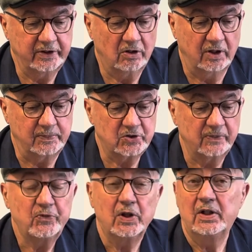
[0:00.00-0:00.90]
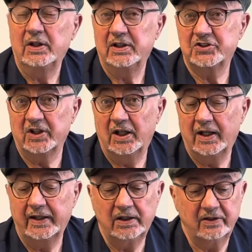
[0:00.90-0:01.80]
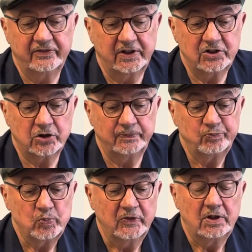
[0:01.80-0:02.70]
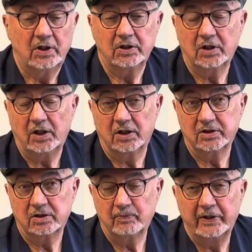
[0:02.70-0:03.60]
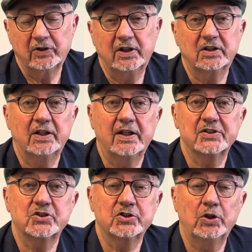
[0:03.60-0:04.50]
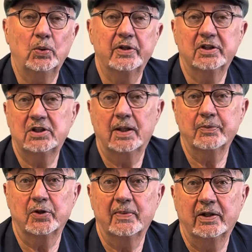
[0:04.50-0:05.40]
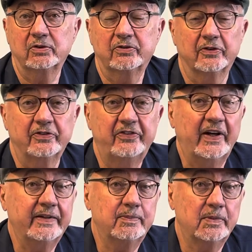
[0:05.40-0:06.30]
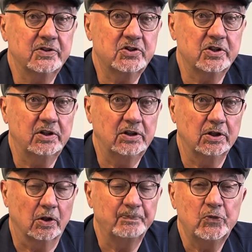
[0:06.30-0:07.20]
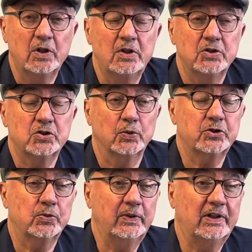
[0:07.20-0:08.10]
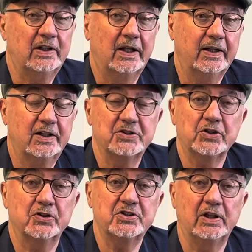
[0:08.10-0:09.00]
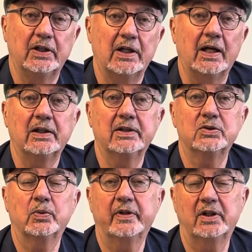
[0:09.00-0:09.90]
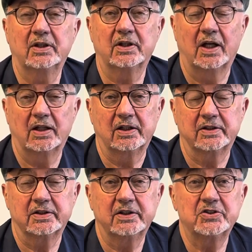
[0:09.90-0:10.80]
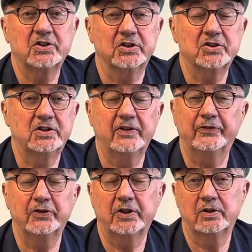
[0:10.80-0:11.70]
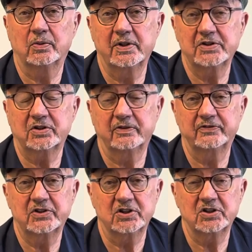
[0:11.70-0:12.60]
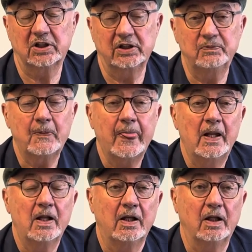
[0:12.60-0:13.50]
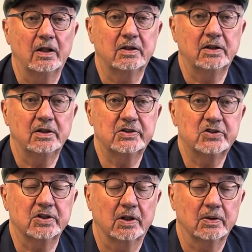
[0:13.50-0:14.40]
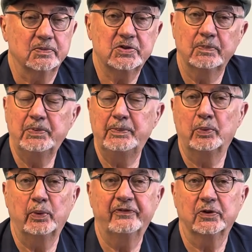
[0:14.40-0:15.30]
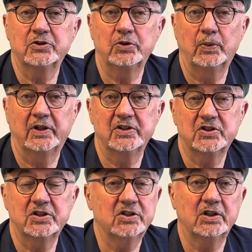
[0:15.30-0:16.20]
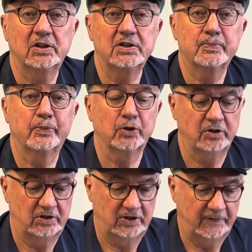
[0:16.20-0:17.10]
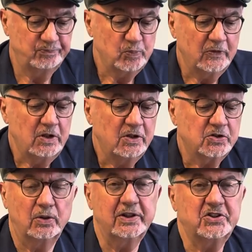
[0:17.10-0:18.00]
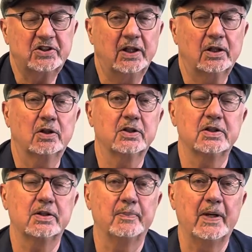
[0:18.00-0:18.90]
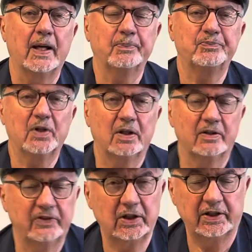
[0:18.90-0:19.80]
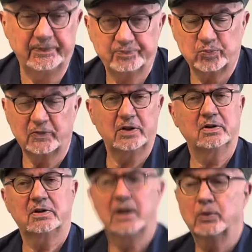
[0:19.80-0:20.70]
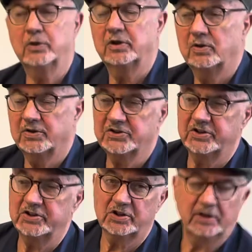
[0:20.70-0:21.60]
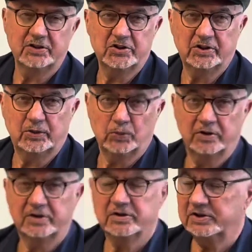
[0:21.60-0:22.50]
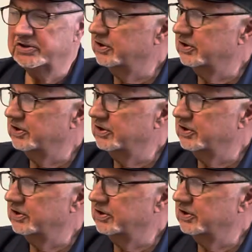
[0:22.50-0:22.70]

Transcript: grapes. It's a high elevation, and Mount Etna has snow on the top of the mountain for 5 months of the year. So it's really like, as they'll say, an island within an island. It's different than the rest of Sicily, and it's some people refer to it as Sicily's Burgundy. So let's take a look at the map of Italy, and now we're gonna go to Sicily and see where it's